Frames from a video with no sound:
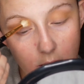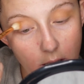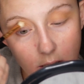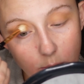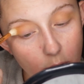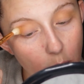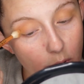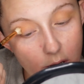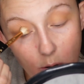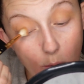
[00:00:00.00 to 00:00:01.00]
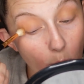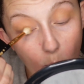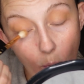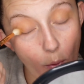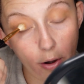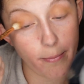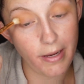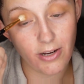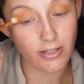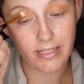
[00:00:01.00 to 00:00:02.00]
because we're going warm
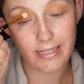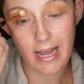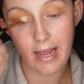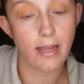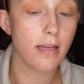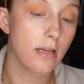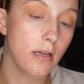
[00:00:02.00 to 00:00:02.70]
here today.